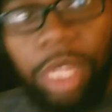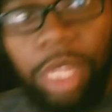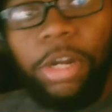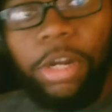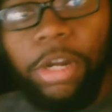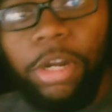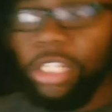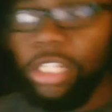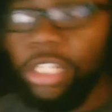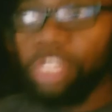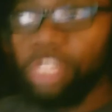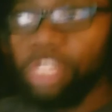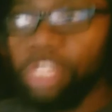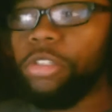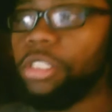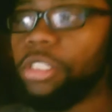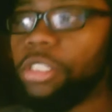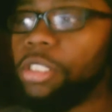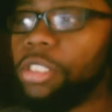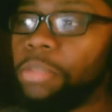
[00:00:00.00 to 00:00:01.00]
How you doing?
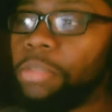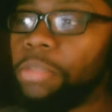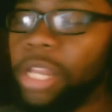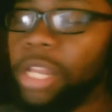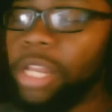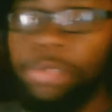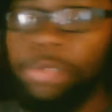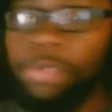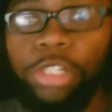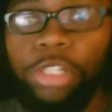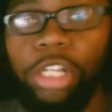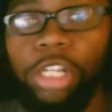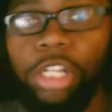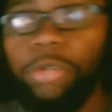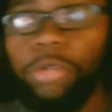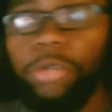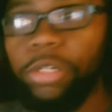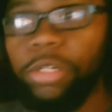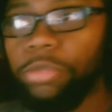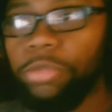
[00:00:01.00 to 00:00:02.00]
My name's Charlie
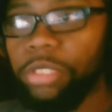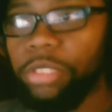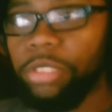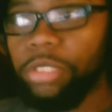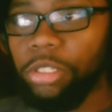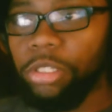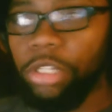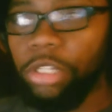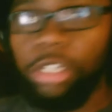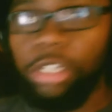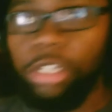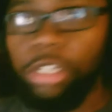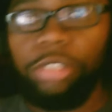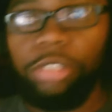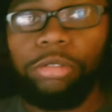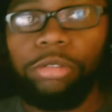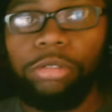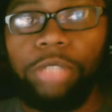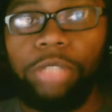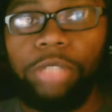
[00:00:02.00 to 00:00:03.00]
Williams III.
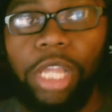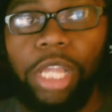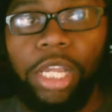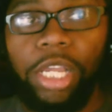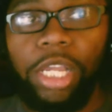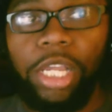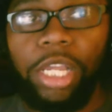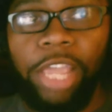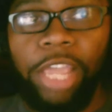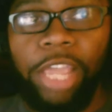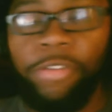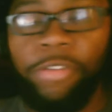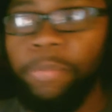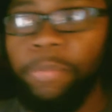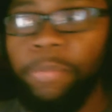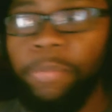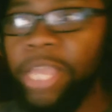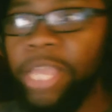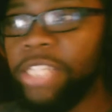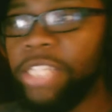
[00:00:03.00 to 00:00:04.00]
I have
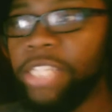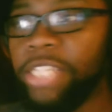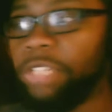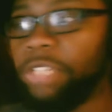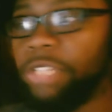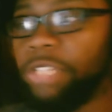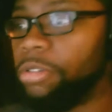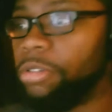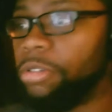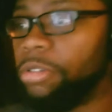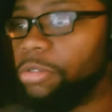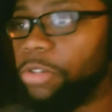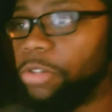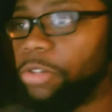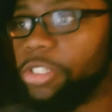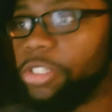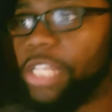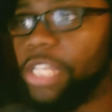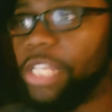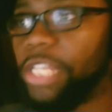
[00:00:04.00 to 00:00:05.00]
amazing first,
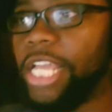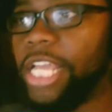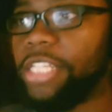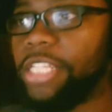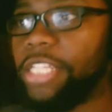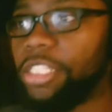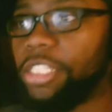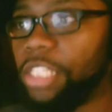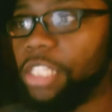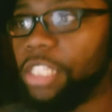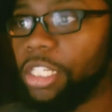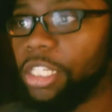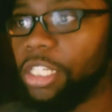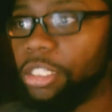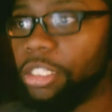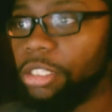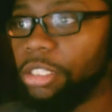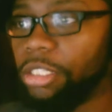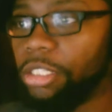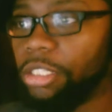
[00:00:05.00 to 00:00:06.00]
last, and
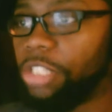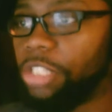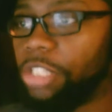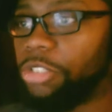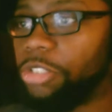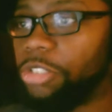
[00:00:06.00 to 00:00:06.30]
initial.